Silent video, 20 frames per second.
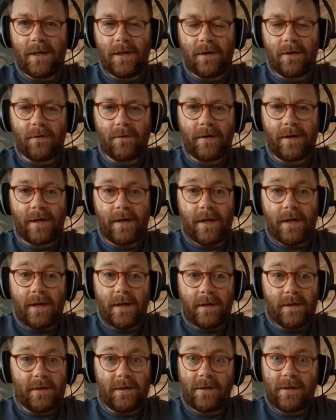All right.
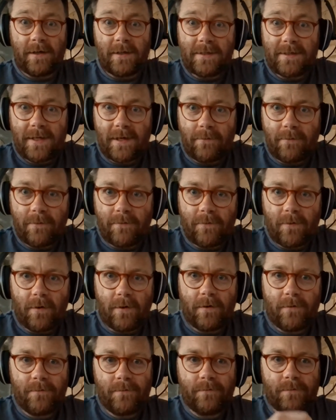Like I say, we've
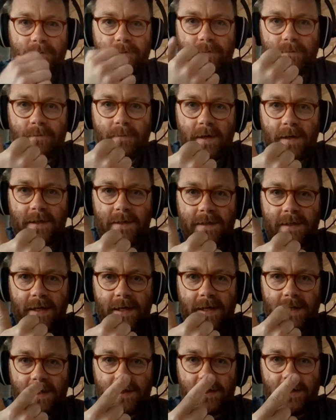got
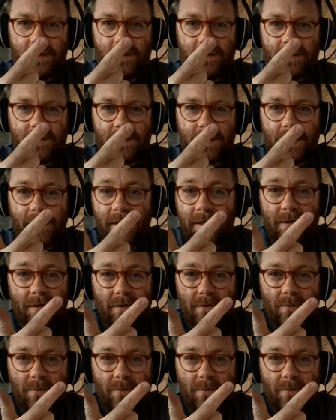Monday, Tuesday.